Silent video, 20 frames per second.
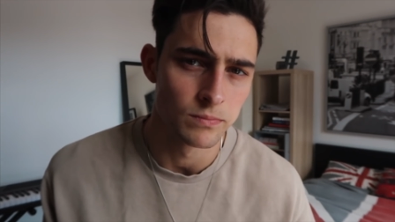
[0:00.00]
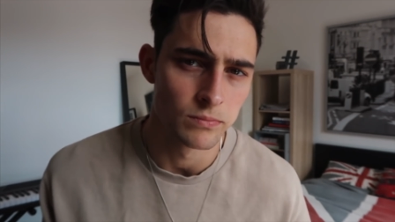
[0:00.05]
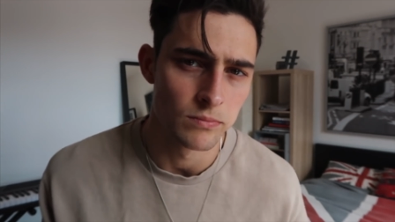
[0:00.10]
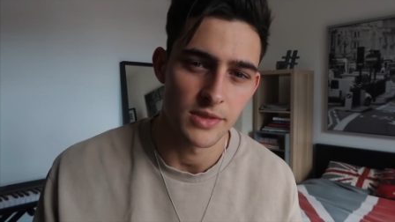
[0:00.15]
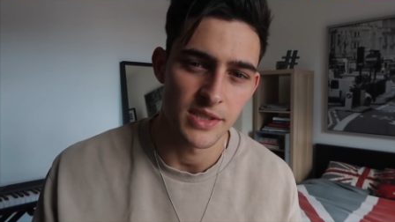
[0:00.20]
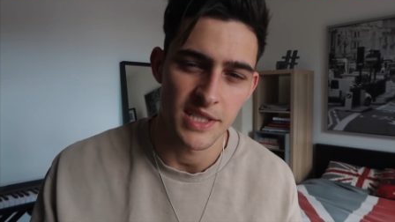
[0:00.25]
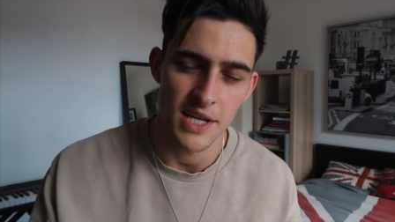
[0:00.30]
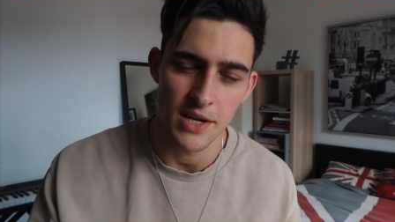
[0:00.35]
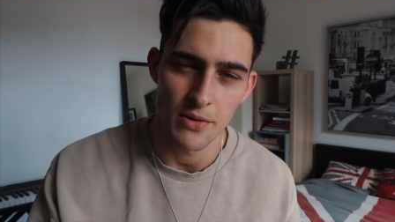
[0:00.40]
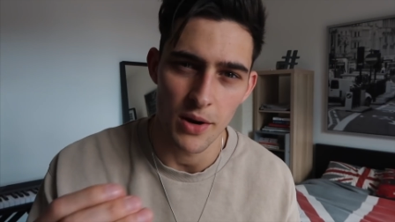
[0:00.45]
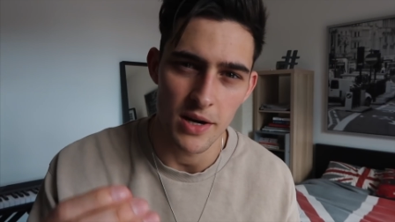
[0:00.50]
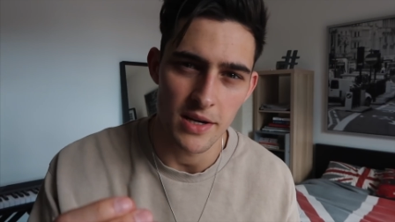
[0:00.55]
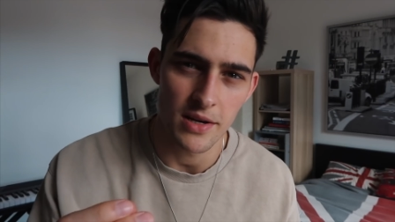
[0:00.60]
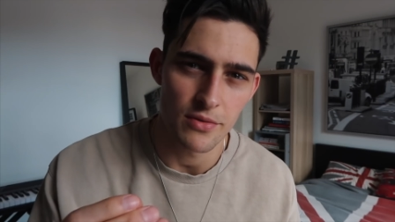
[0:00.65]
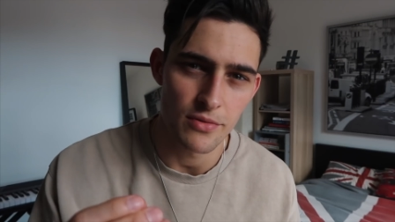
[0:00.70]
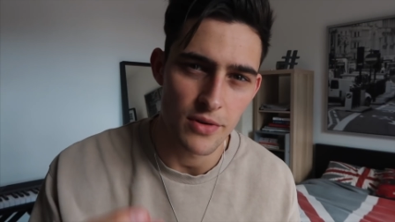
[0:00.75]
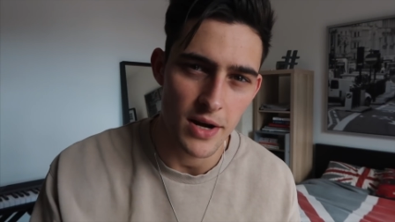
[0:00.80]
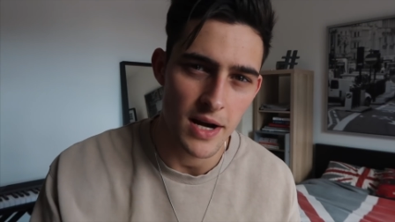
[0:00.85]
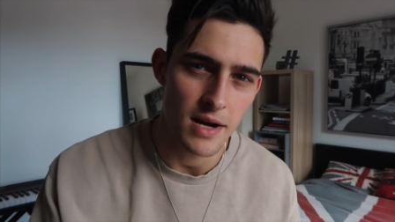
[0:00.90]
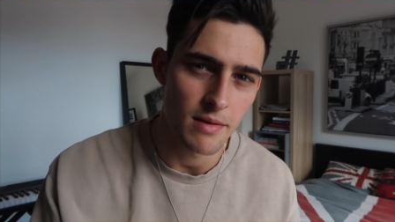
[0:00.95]
You see, when
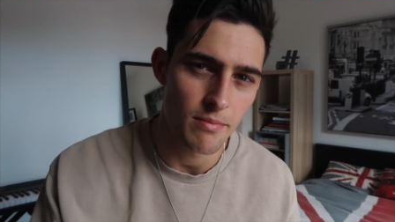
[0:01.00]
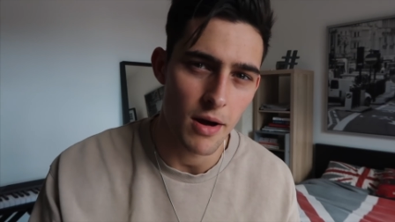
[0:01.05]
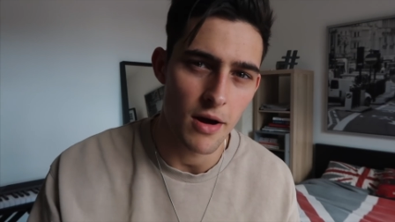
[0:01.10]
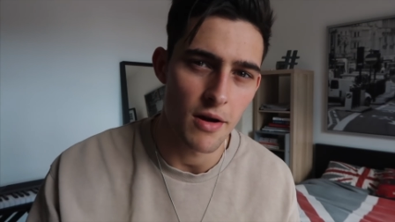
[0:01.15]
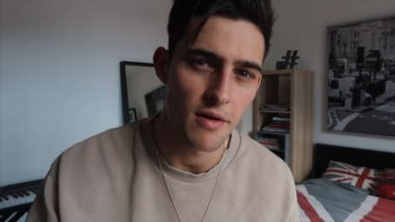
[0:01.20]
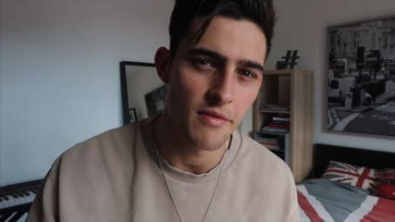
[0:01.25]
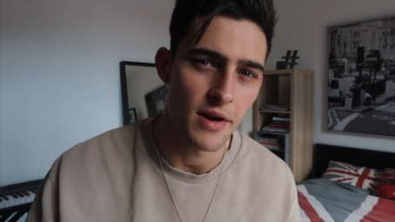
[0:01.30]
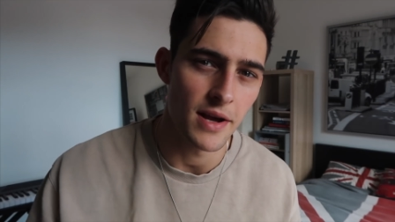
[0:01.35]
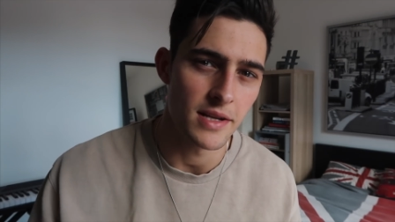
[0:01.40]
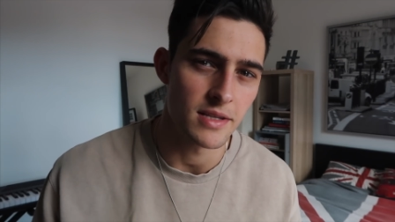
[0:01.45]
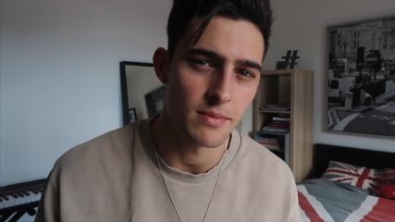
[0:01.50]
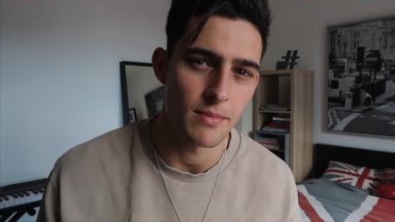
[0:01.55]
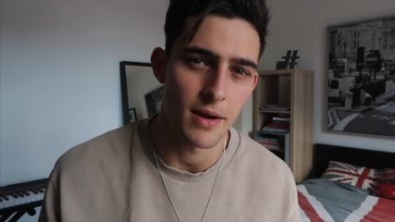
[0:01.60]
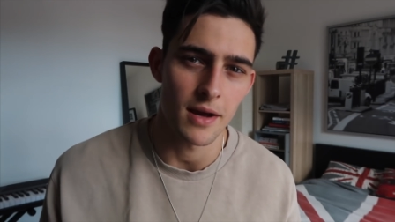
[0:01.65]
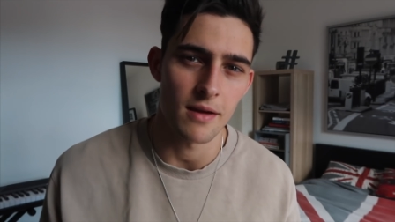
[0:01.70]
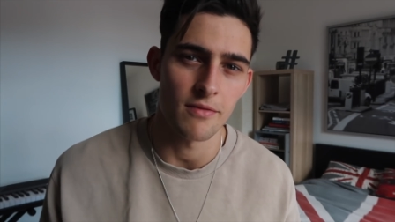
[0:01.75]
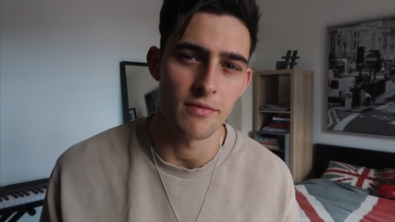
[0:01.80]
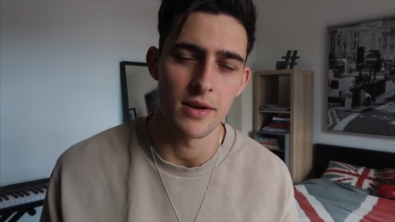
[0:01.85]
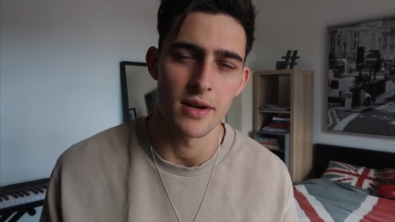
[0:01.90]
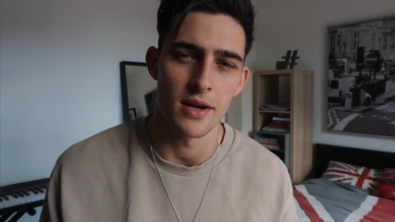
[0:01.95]
you're really motivated to
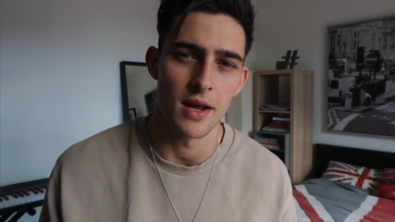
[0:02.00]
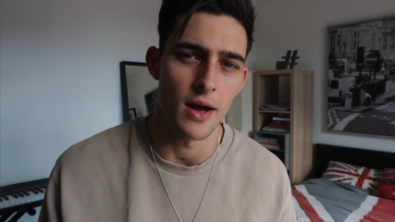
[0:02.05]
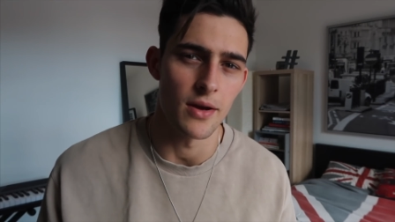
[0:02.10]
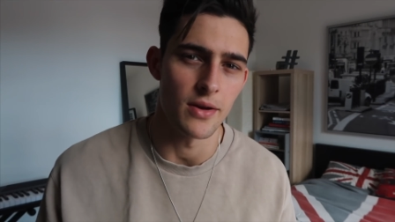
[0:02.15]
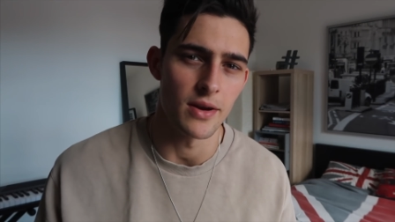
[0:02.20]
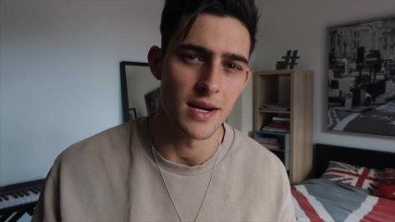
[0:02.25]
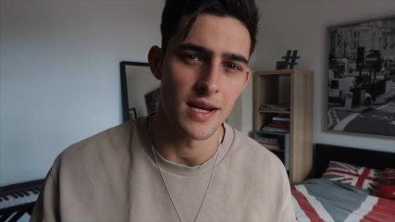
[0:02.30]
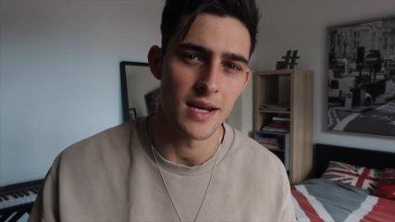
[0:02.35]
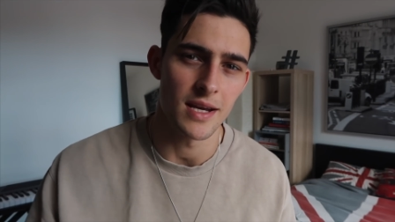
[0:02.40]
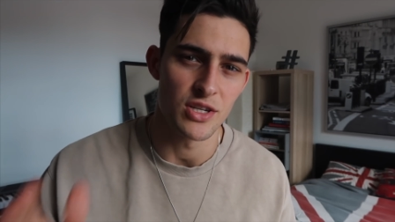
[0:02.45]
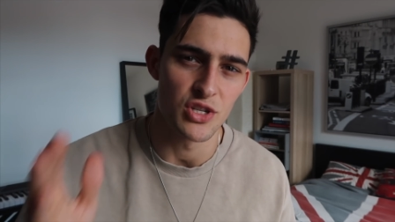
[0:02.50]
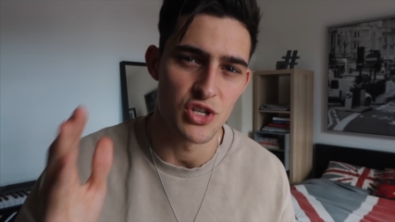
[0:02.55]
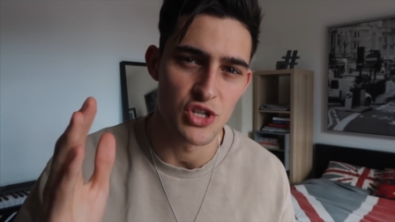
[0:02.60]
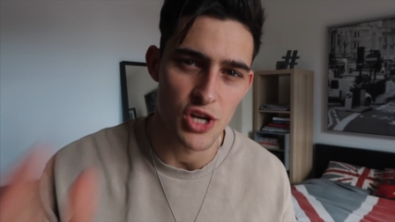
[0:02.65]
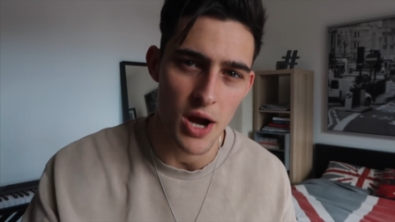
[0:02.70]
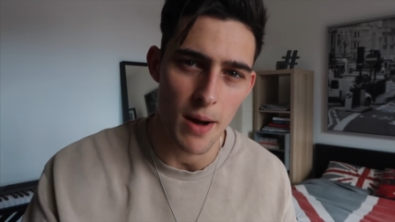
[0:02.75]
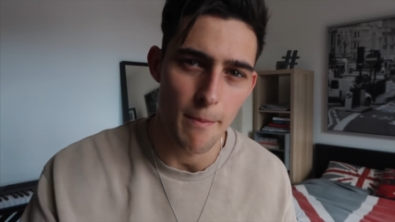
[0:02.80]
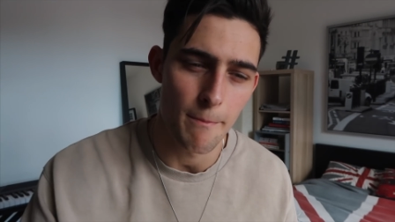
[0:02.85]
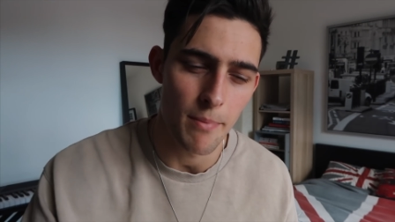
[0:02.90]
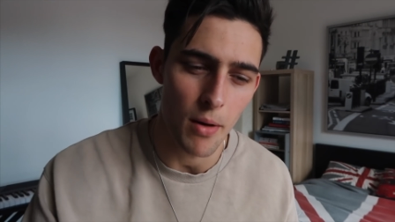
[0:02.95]
make a video, you need to
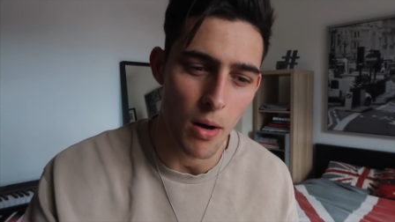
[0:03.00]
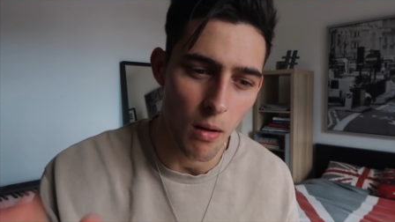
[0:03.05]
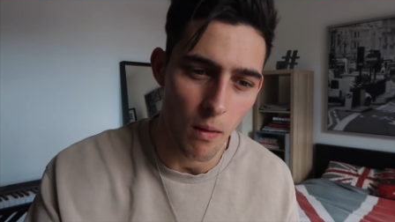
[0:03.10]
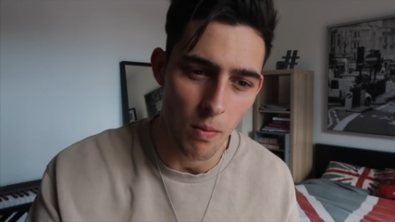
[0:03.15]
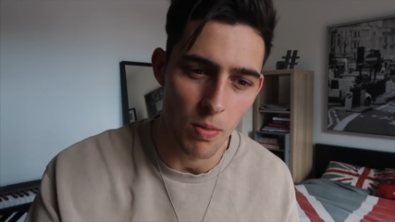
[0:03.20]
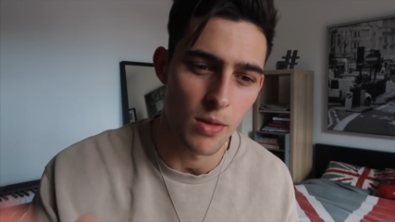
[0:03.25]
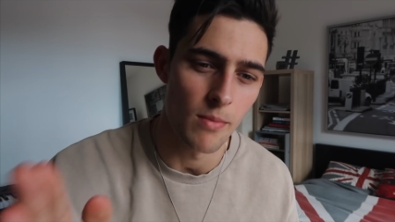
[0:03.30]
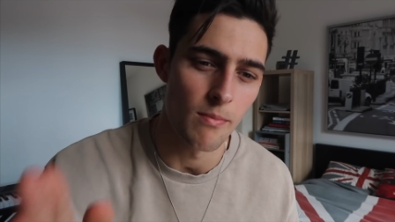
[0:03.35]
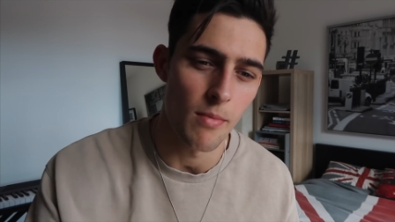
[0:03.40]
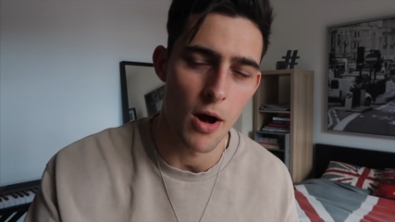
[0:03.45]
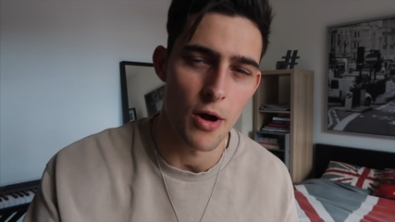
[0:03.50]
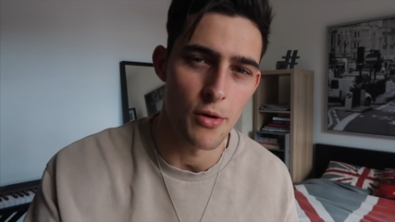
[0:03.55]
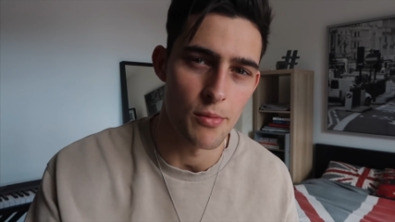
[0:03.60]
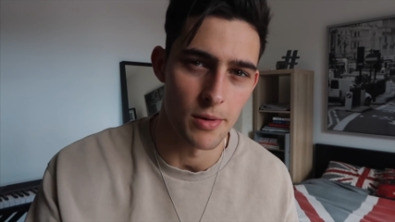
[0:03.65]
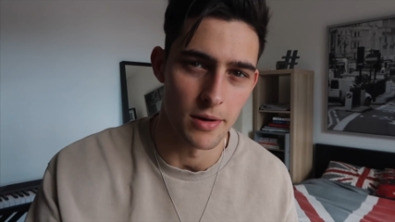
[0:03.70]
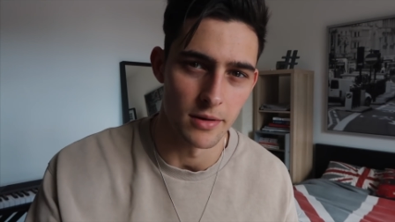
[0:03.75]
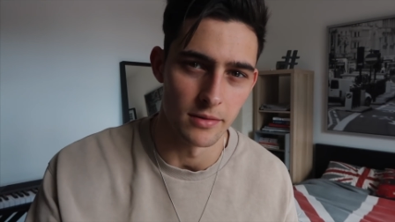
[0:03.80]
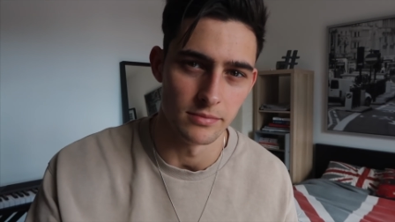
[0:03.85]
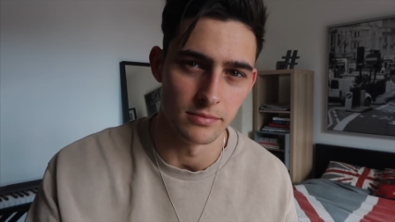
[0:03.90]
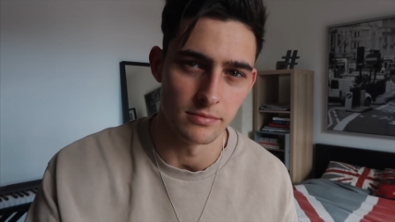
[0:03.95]
jump on the
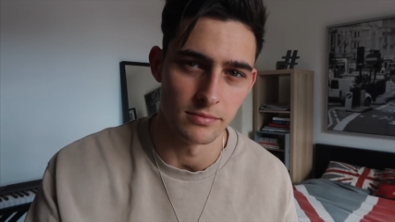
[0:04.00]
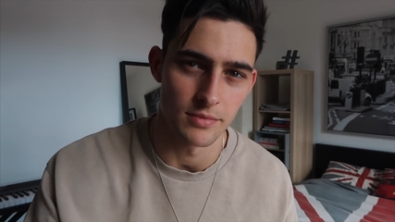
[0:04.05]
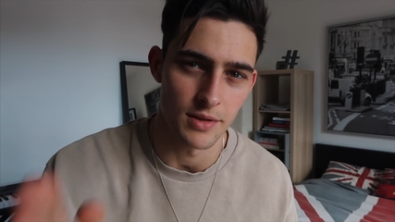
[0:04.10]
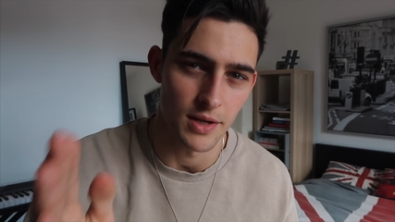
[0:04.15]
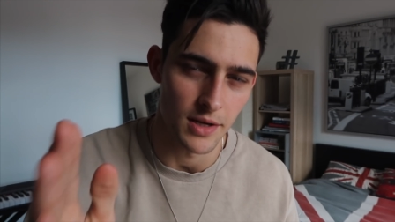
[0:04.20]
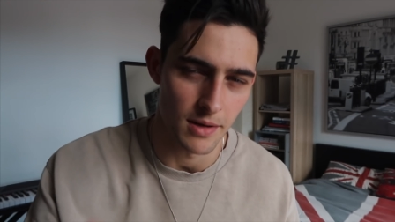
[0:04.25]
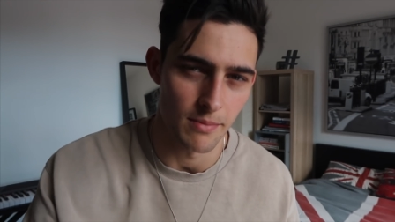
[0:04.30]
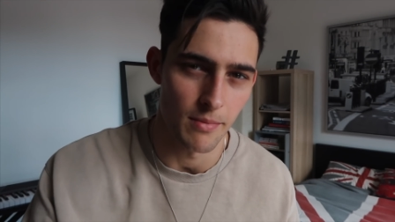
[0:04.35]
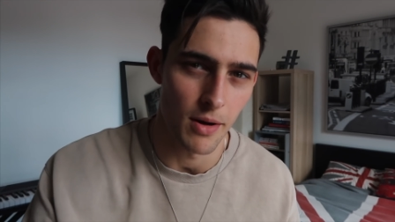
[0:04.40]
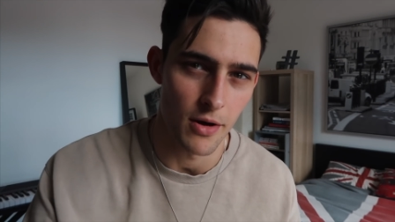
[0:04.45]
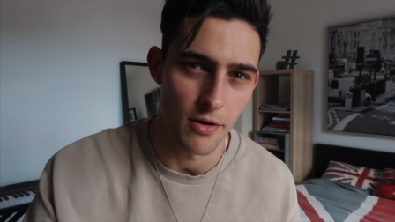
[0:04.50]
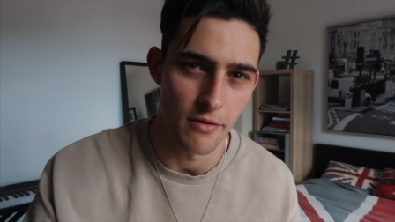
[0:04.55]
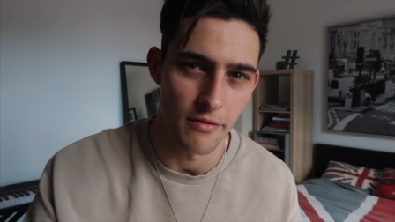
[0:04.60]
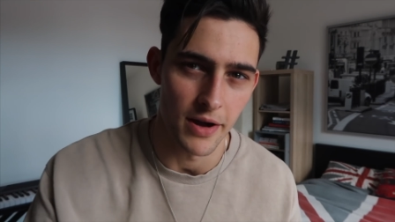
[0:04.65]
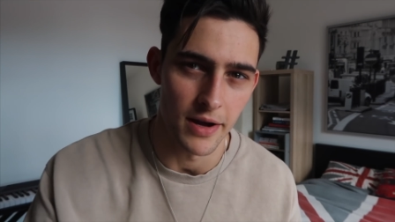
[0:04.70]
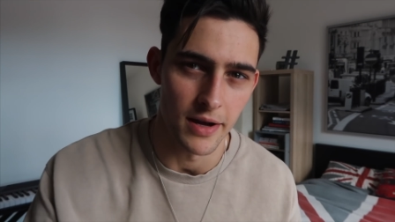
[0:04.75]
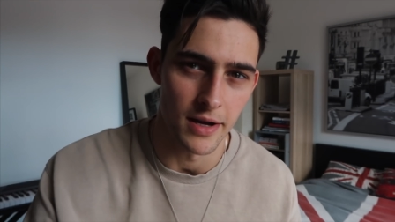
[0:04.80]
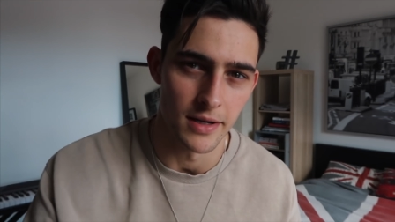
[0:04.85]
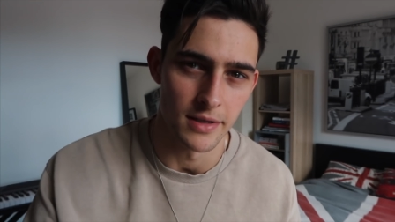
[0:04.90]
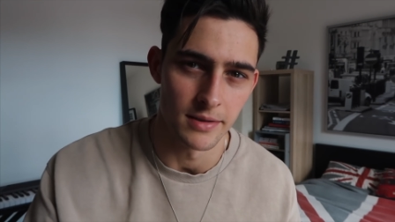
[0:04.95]
moment that you're
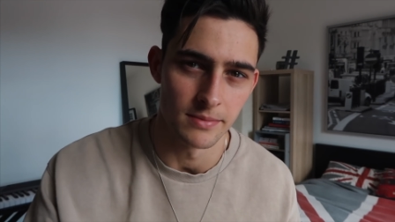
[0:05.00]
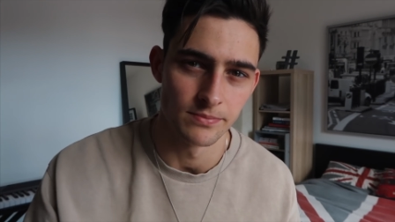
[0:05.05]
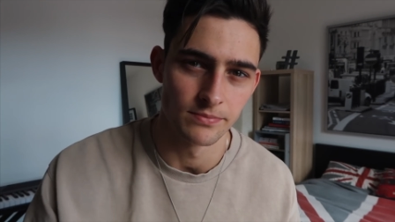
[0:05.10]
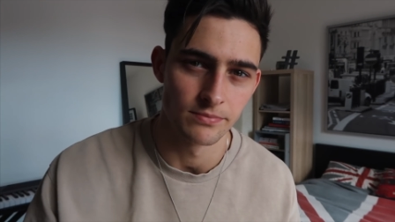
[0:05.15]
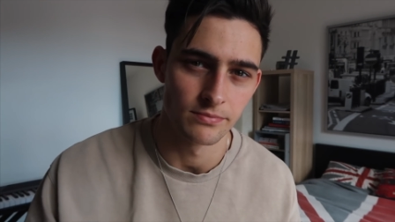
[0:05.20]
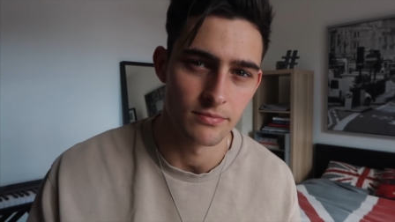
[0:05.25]
motivated.